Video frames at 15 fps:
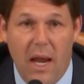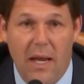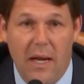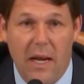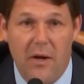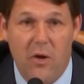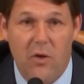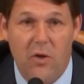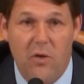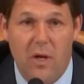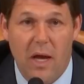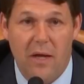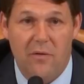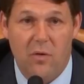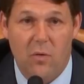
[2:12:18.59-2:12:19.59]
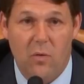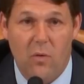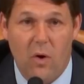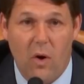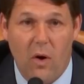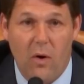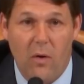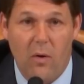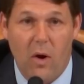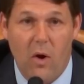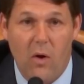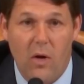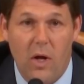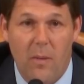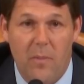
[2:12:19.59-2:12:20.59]
And I know you guys are
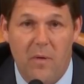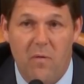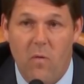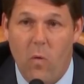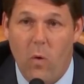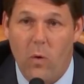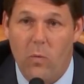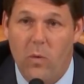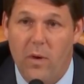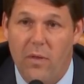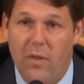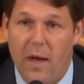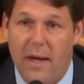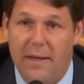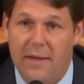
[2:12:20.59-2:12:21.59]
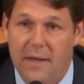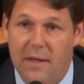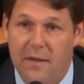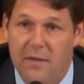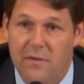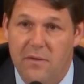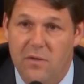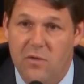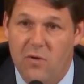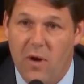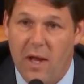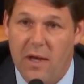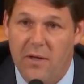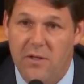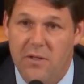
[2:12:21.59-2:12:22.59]
all coming forward with ideas and
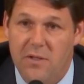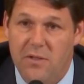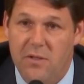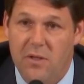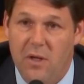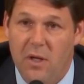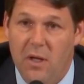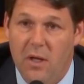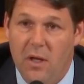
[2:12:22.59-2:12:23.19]
strategies